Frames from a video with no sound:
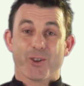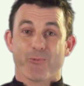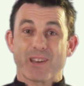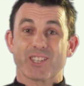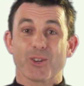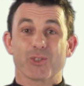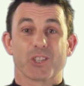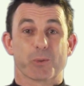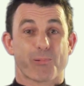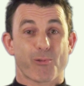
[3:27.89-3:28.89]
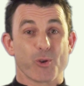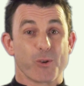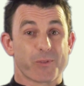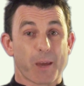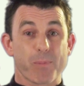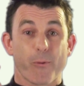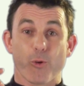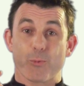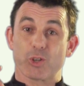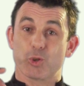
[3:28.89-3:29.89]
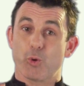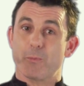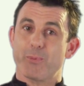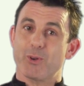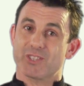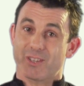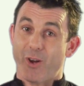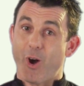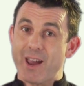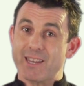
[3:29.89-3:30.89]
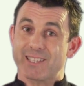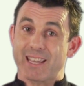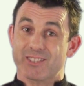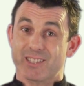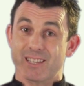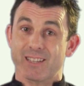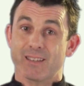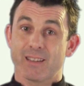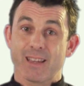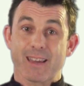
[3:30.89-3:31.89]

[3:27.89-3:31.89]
Researchers prove that performing short bursts of high intensity